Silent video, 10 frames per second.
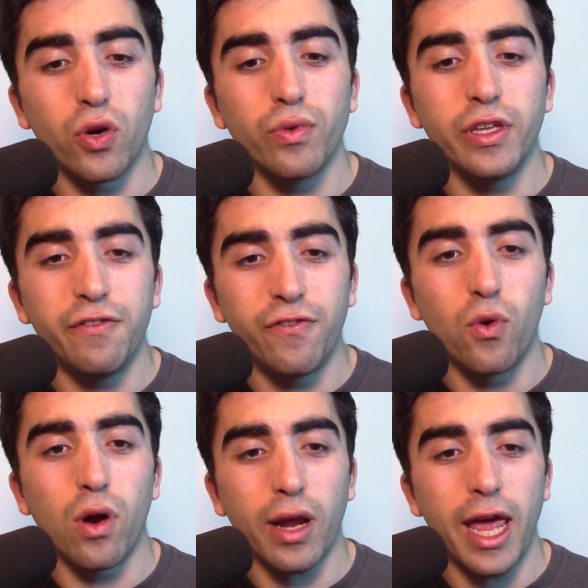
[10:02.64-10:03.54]
only
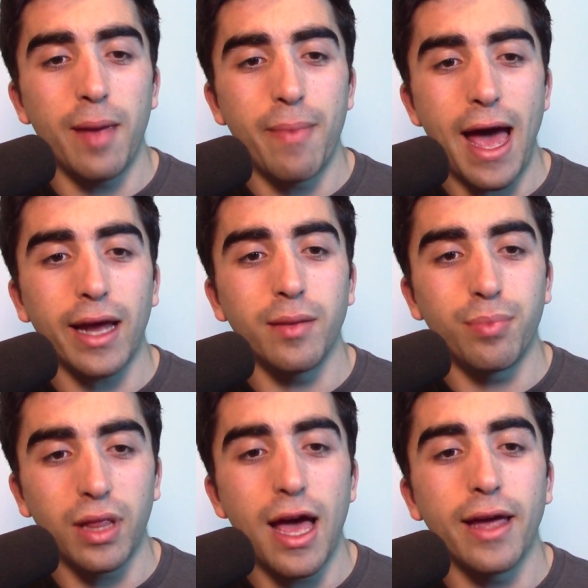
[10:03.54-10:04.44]
4 came back in
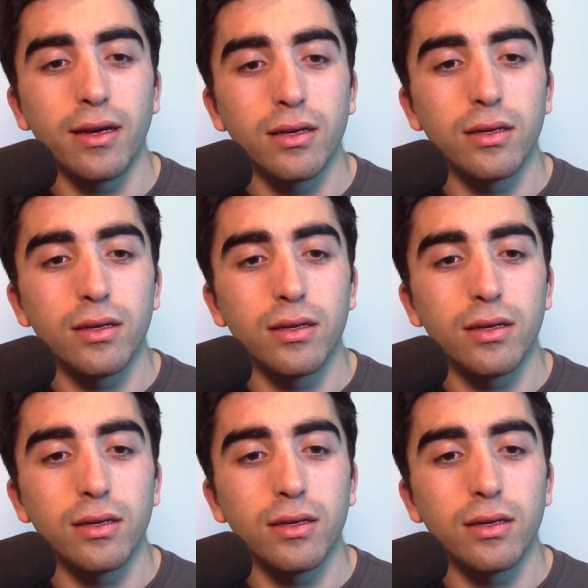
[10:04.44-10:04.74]
play.